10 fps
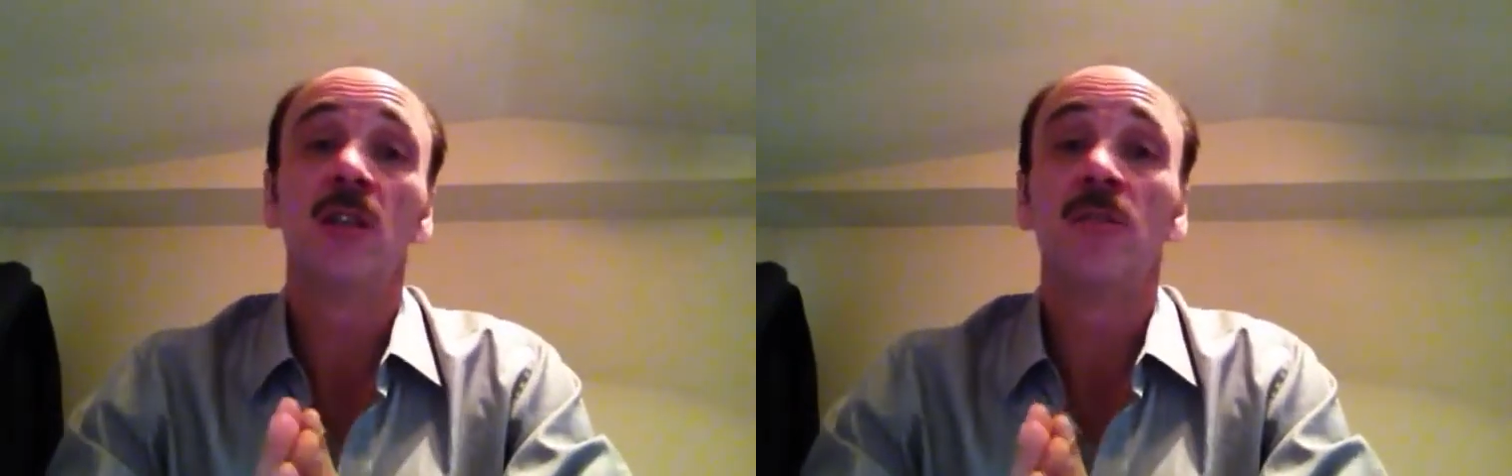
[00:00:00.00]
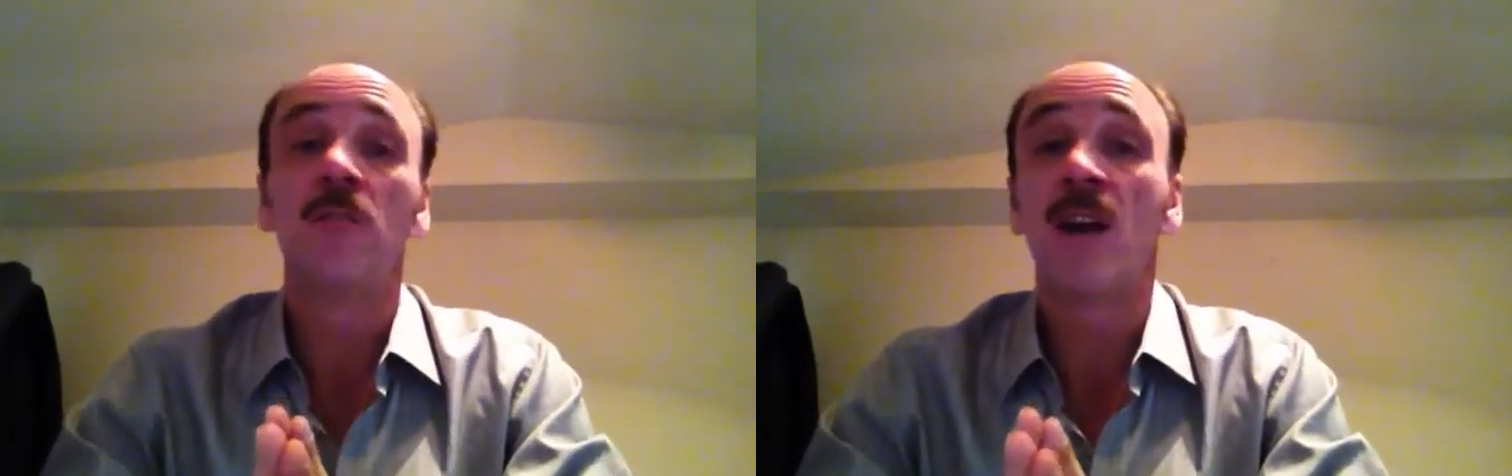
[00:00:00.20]

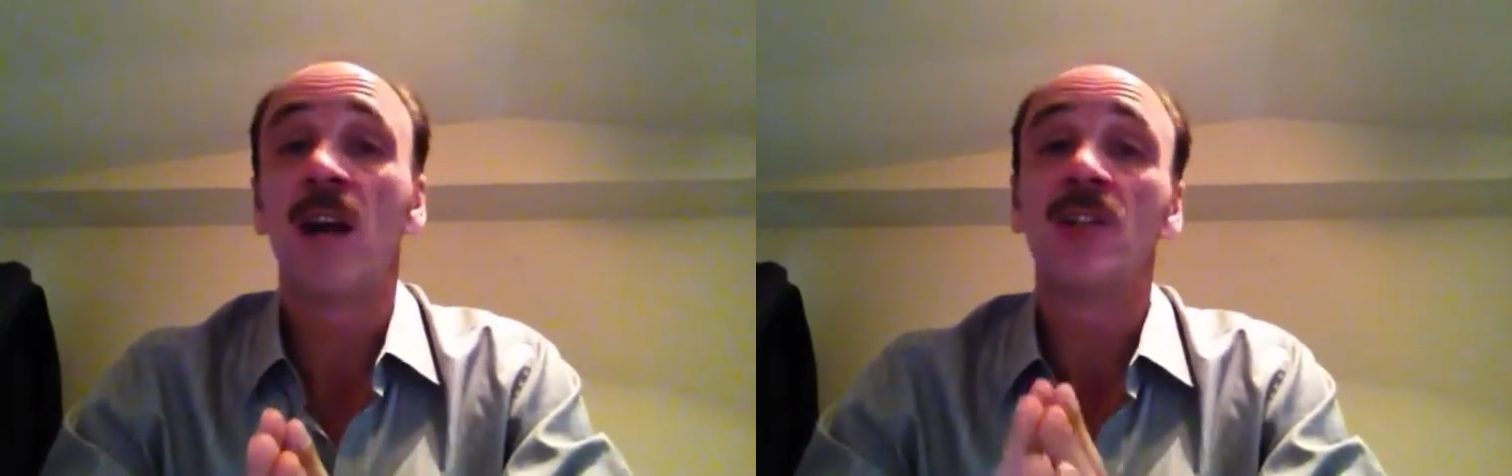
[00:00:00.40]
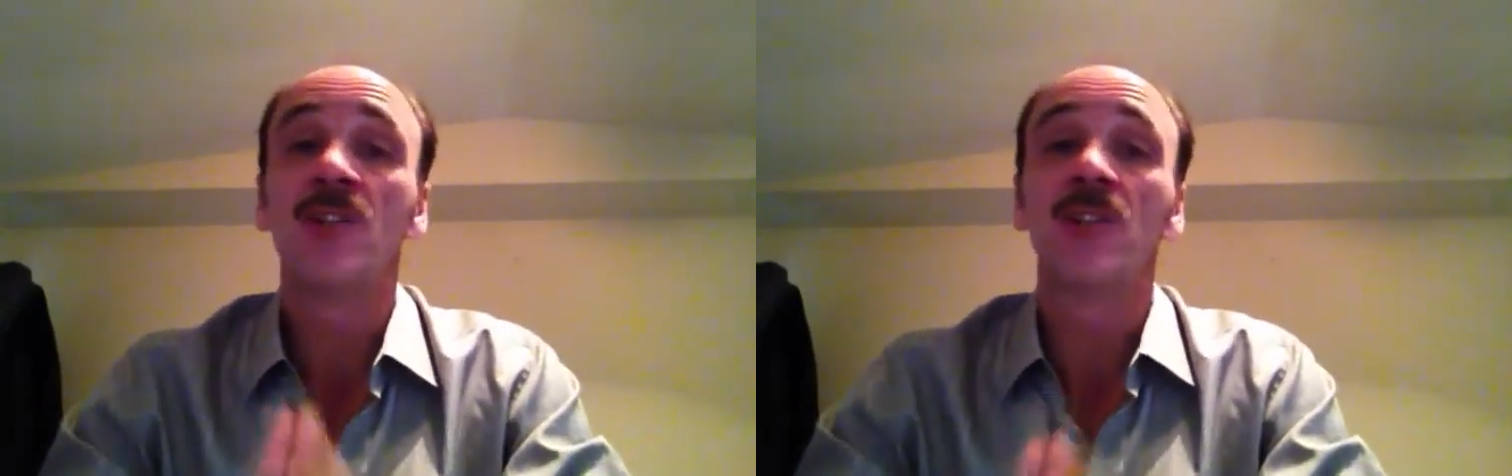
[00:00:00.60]
if you
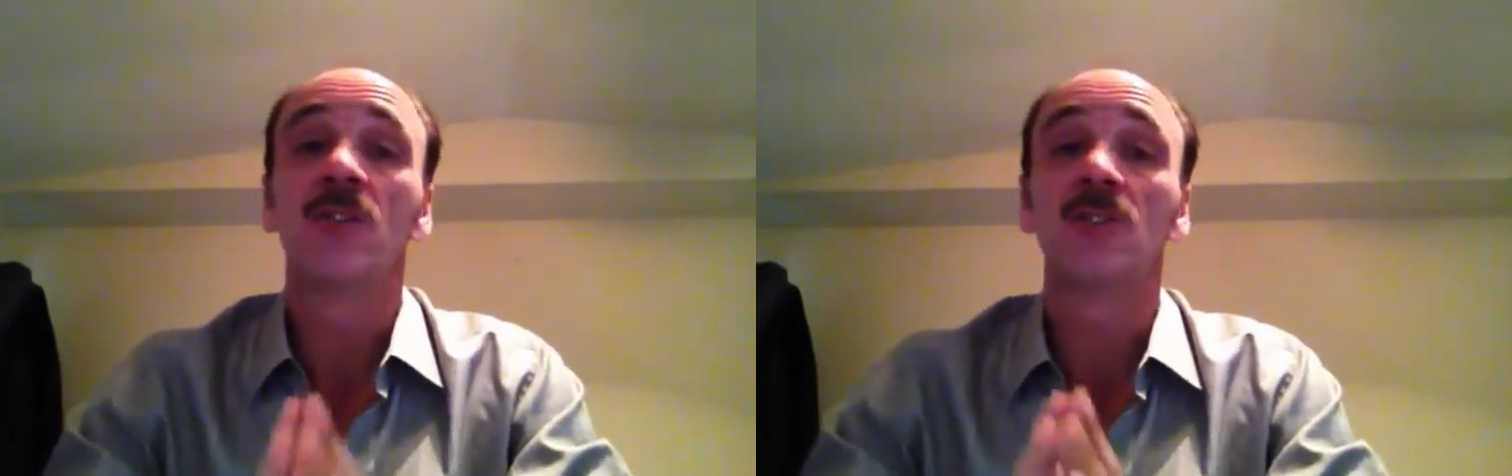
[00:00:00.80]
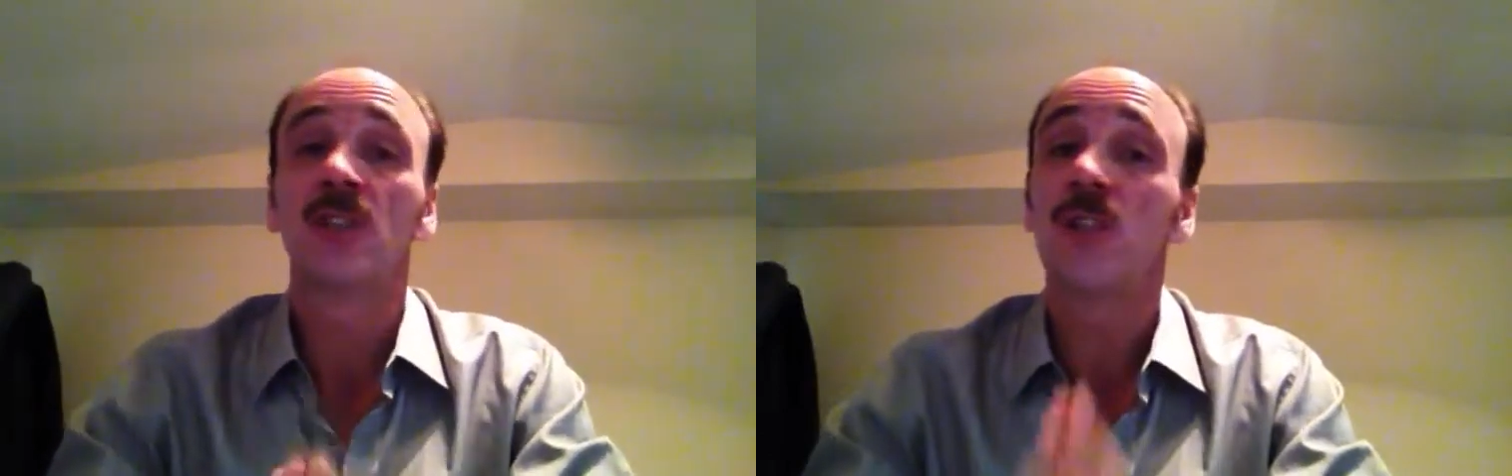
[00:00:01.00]
find
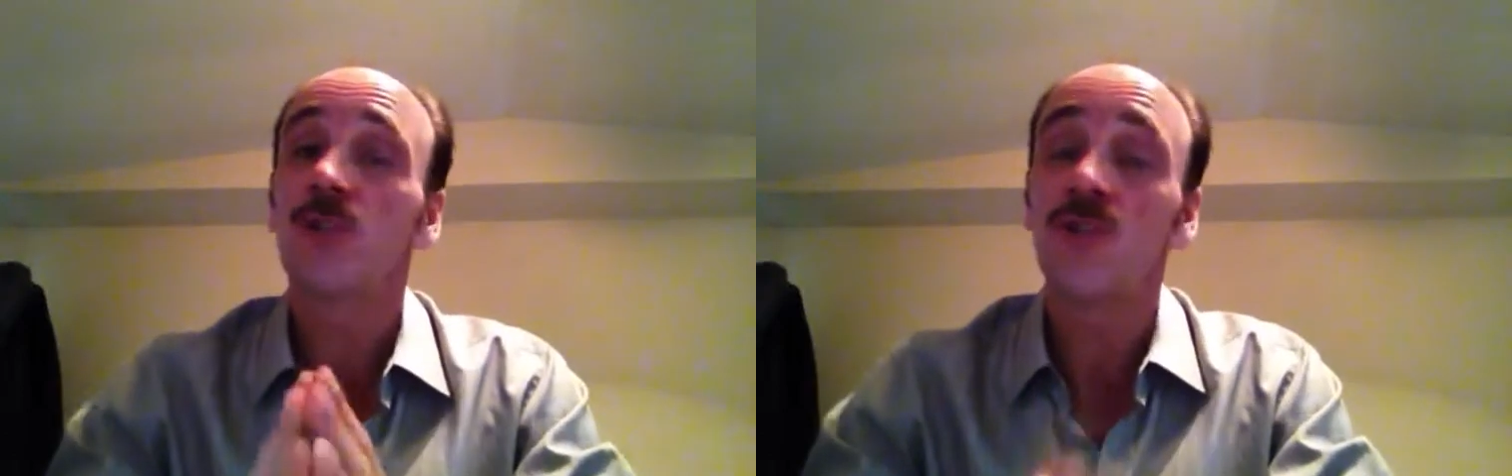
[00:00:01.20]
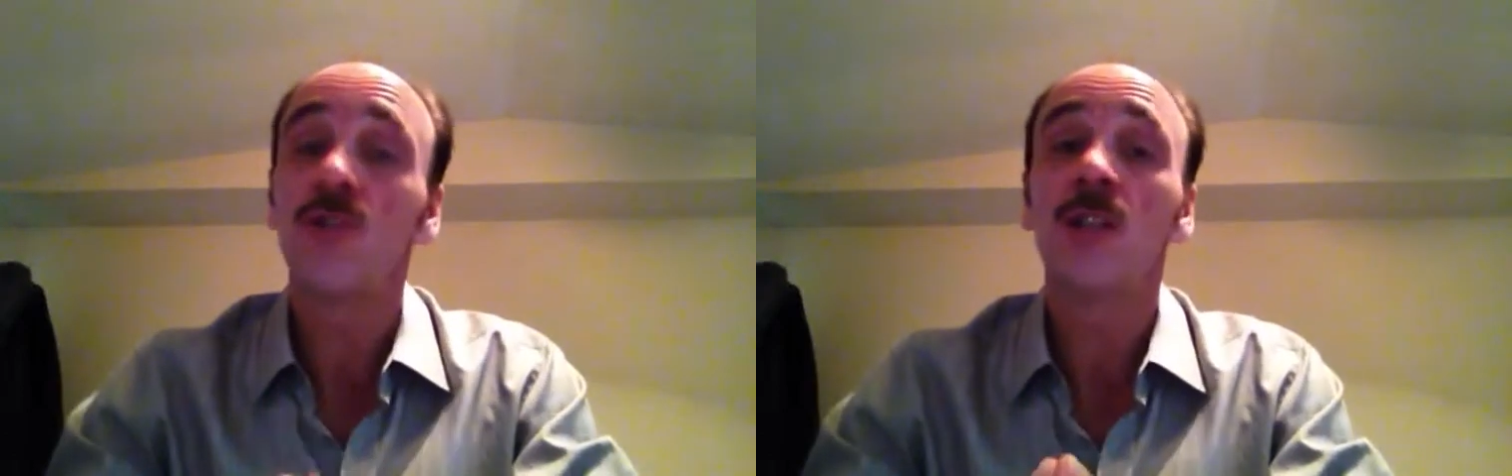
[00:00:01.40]
yourself
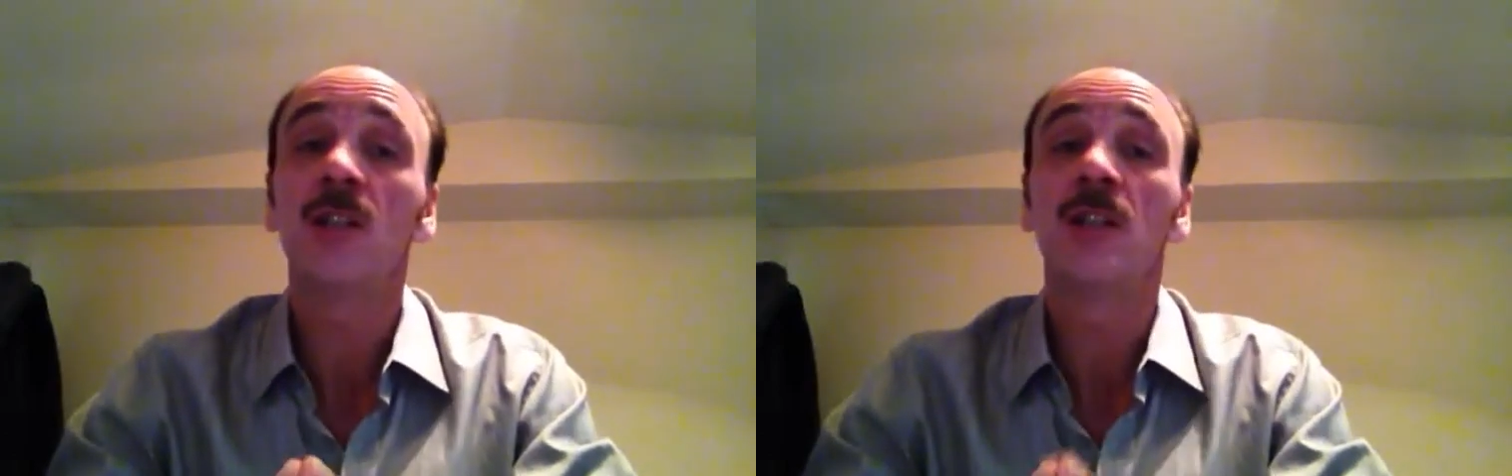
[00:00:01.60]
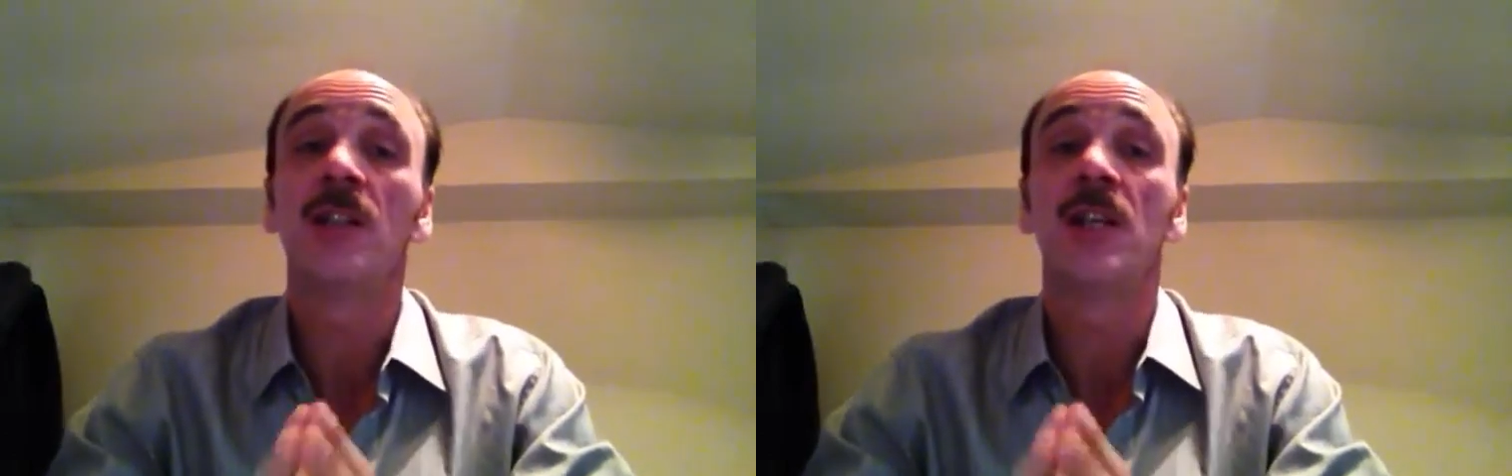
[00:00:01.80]
still
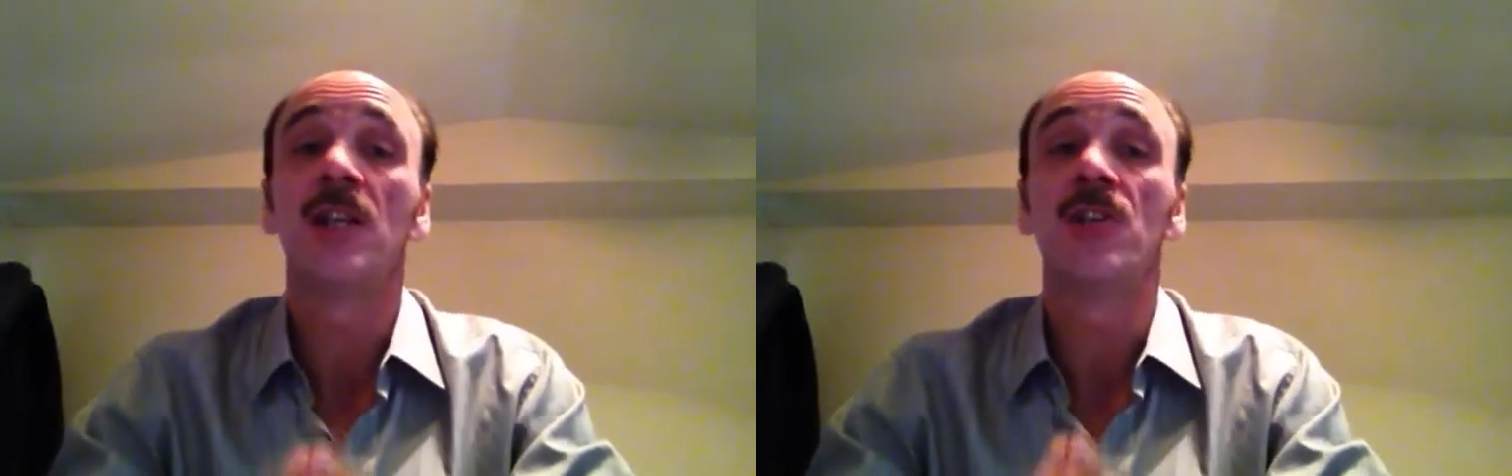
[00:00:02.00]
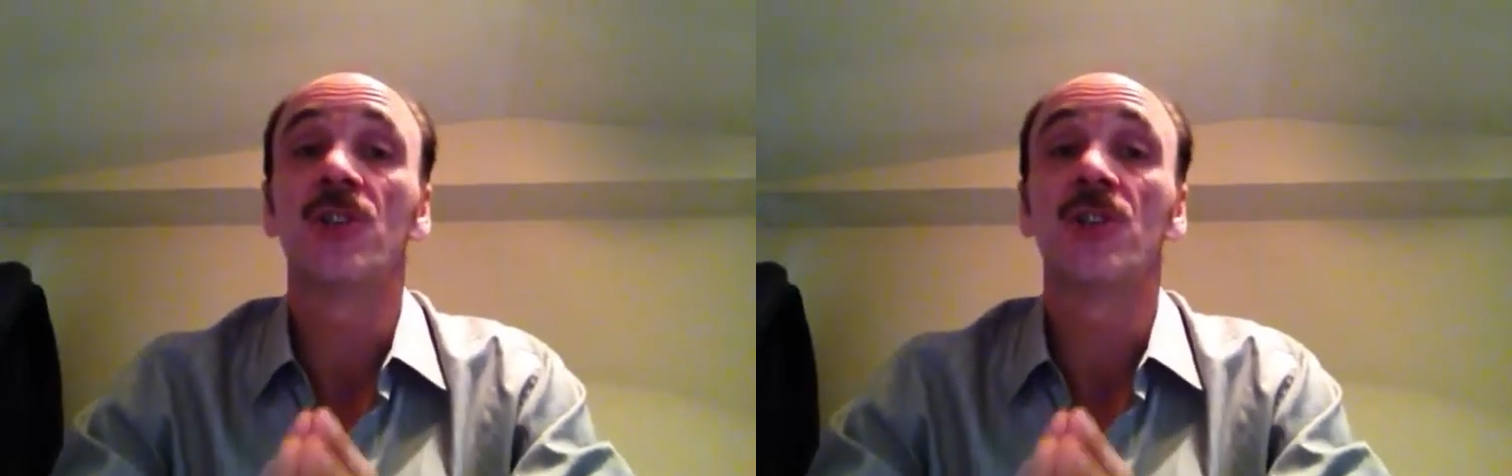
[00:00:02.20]
struggling in